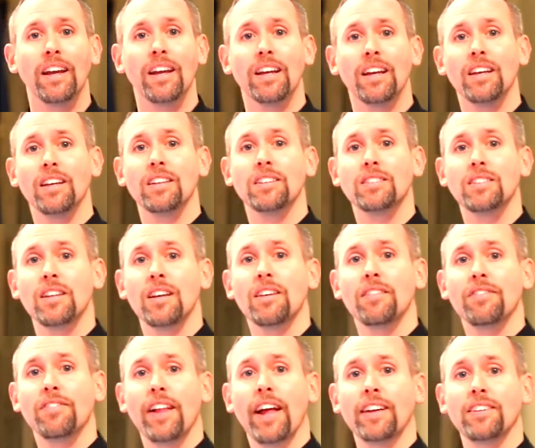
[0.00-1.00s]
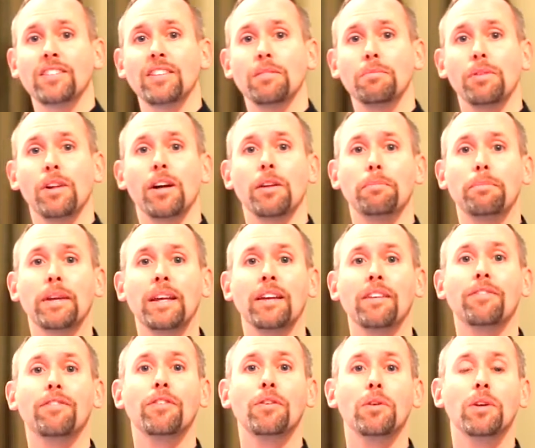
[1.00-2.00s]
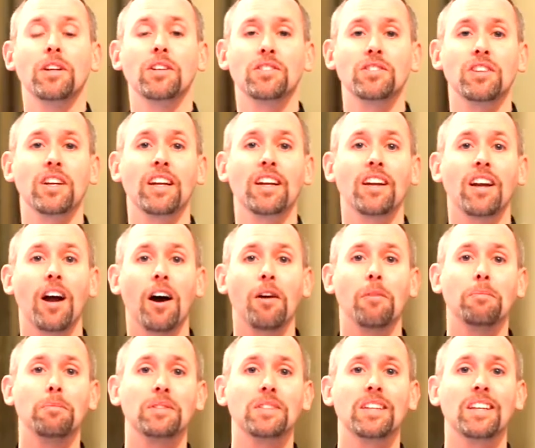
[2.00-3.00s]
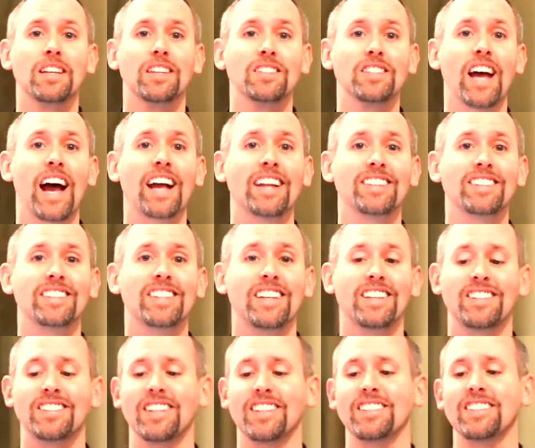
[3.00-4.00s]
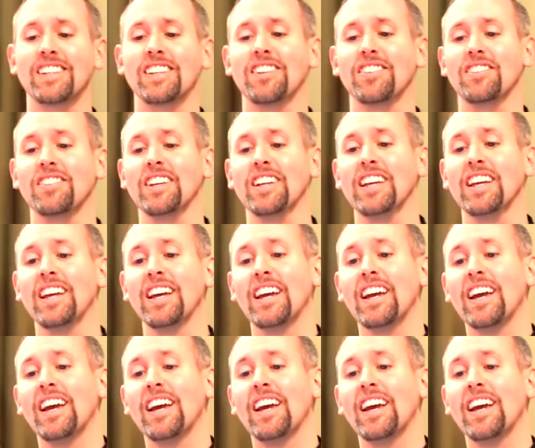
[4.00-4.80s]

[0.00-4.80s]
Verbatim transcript: his flesh and blood being food and drink comes in John 6:63. 63.